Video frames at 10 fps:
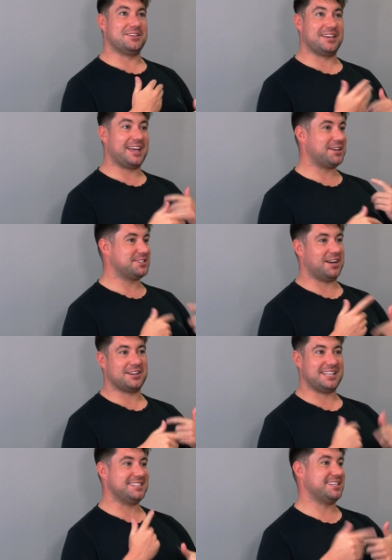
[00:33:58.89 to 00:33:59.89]
You can get
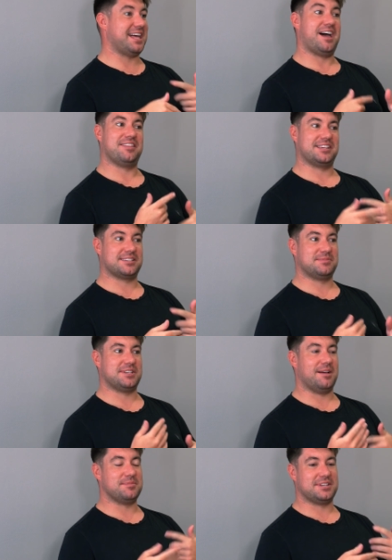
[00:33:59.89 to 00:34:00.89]
sucked into that, I think,
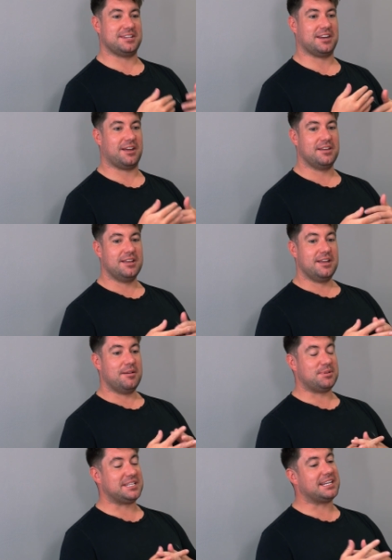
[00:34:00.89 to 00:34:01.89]
sometimes, and
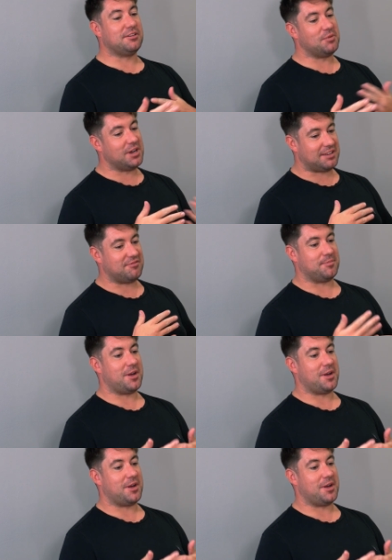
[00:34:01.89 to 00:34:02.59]
particularly working from